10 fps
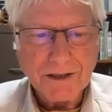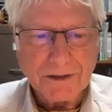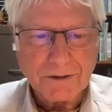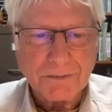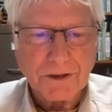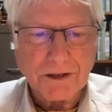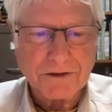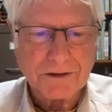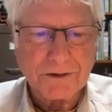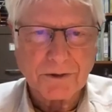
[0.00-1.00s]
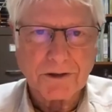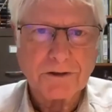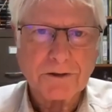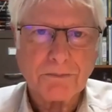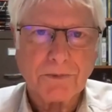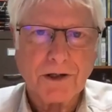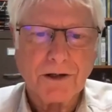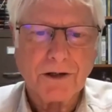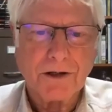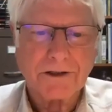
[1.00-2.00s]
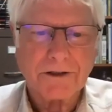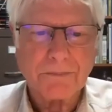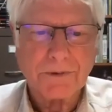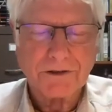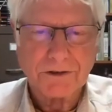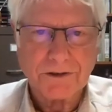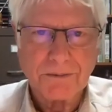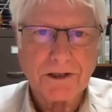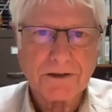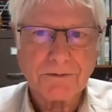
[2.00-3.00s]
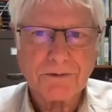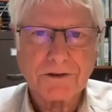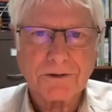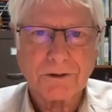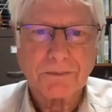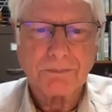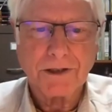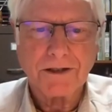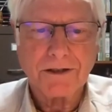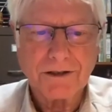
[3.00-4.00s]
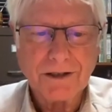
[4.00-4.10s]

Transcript: is because she's really small, and in a picture, she makes fish look big.